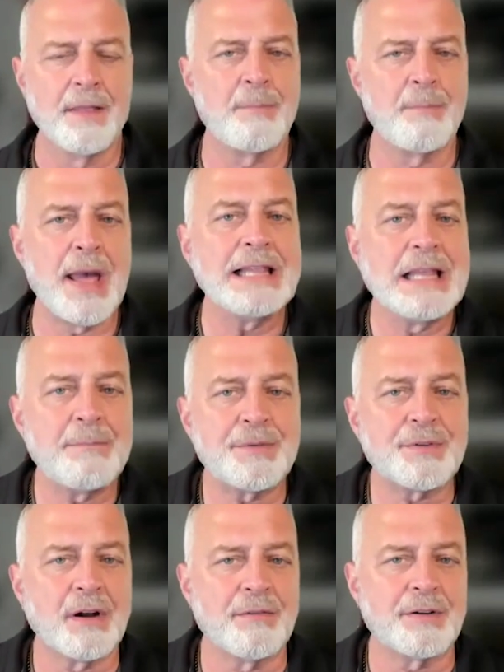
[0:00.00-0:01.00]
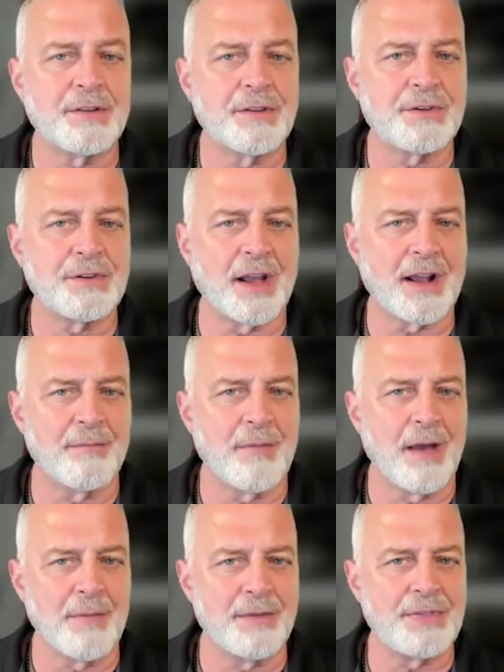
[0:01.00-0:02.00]
They pay lip service to the Second
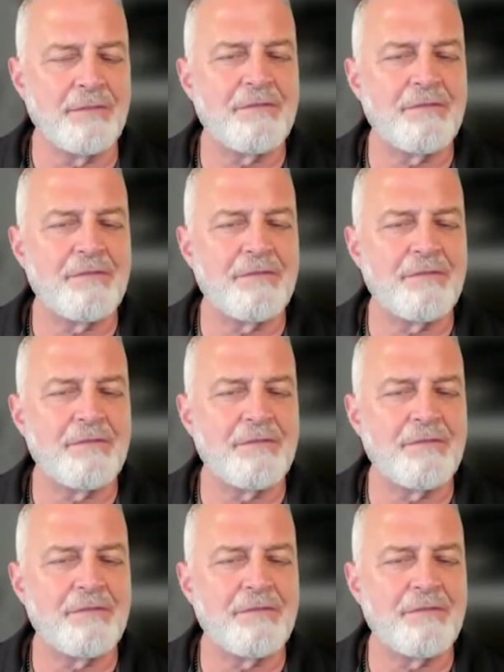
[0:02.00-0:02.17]
Amendment.